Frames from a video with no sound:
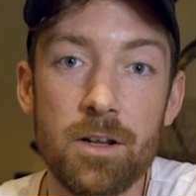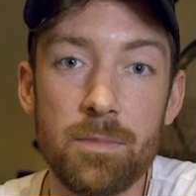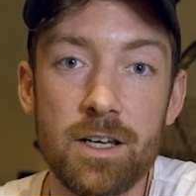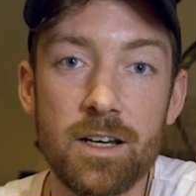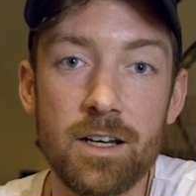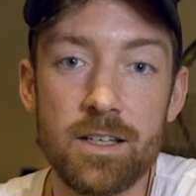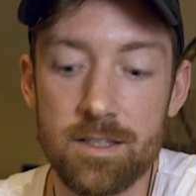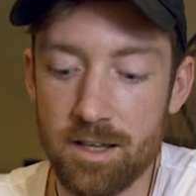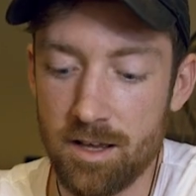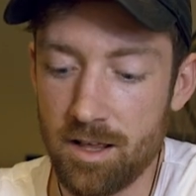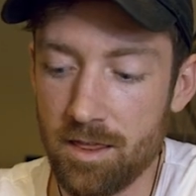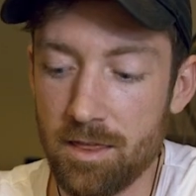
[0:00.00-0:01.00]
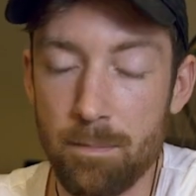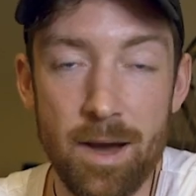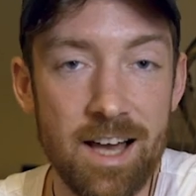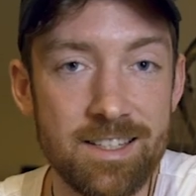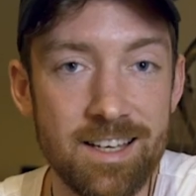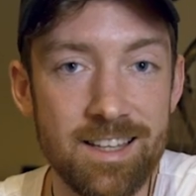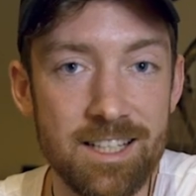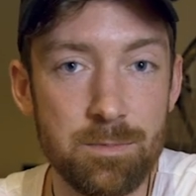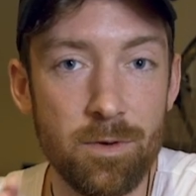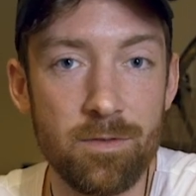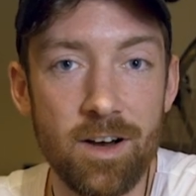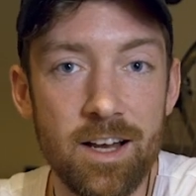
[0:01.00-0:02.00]
And because the basket that's
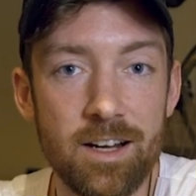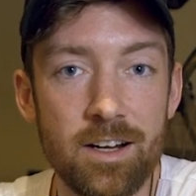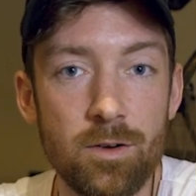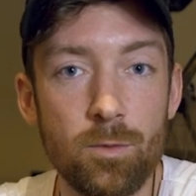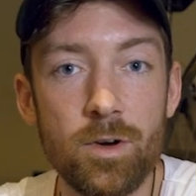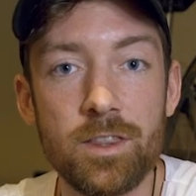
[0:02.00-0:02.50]
provided